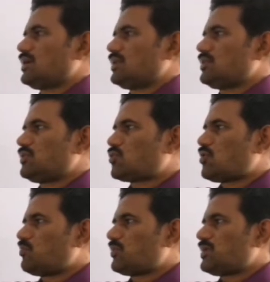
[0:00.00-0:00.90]
Then the
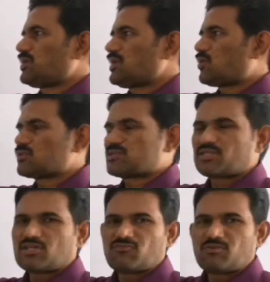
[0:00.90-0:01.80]
component E cos
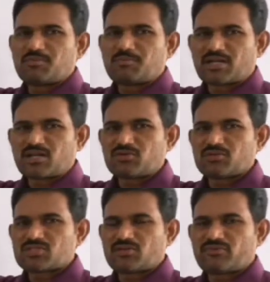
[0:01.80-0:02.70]
theta will be parallel to
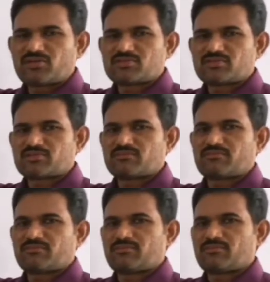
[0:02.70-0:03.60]
the surface.
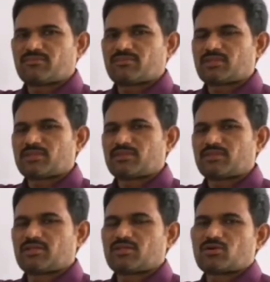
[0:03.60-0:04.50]

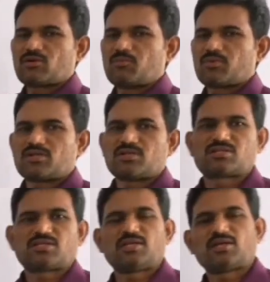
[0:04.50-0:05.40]
Then the
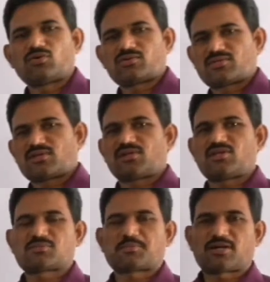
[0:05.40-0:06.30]
component E cos theta
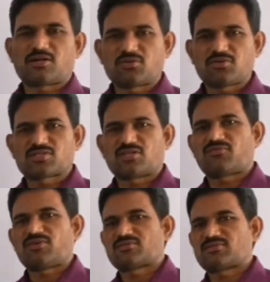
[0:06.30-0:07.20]
is parallel to the
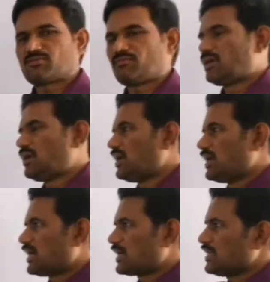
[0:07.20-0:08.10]
surface,
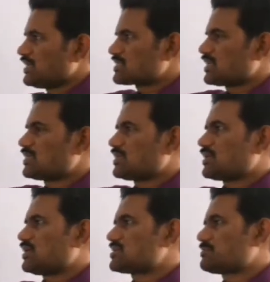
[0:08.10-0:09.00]
and E sin
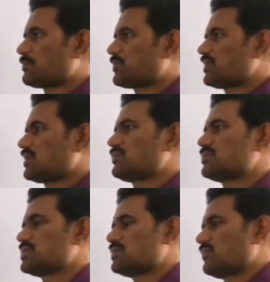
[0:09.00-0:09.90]
theta is perpendicular to
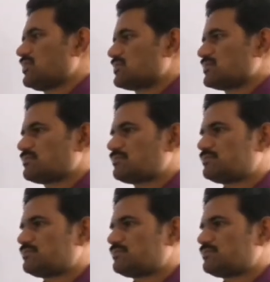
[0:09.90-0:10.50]
the surface.